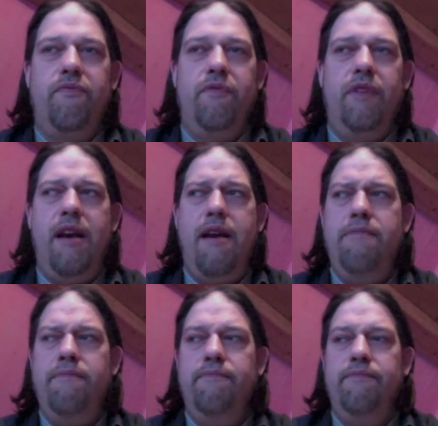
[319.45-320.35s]
yeah,
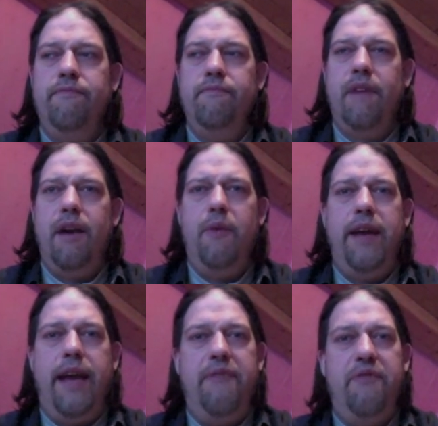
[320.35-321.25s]
I
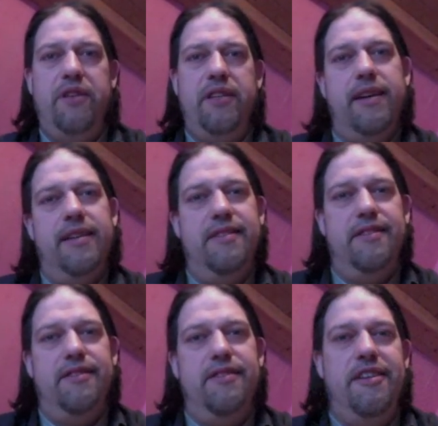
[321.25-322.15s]
want to advertise
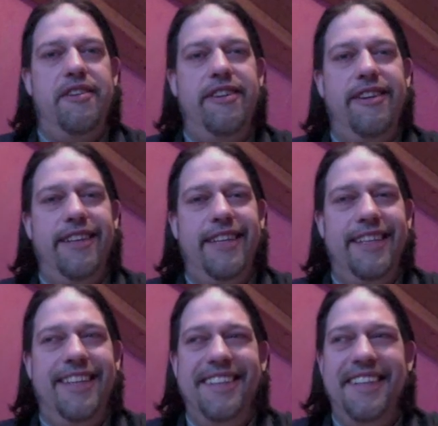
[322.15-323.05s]
this here a little.
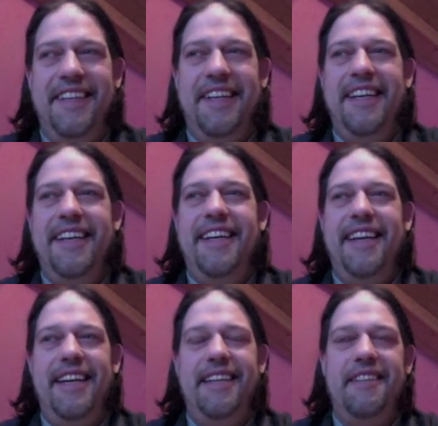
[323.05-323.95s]

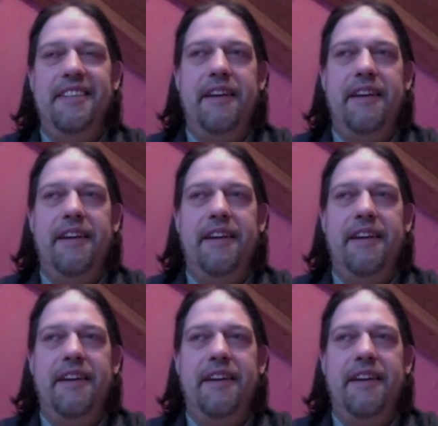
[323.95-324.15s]
And